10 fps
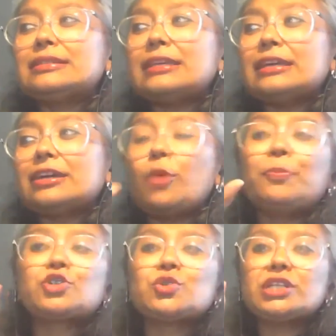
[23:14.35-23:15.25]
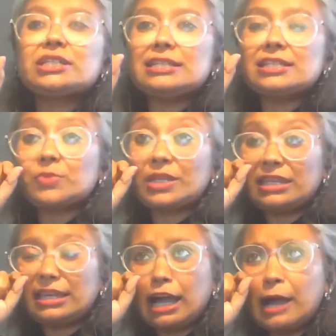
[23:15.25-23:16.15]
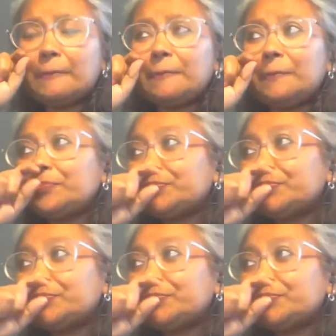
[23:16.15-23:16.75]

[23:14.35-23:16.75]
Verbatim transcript: take opportunities when they come.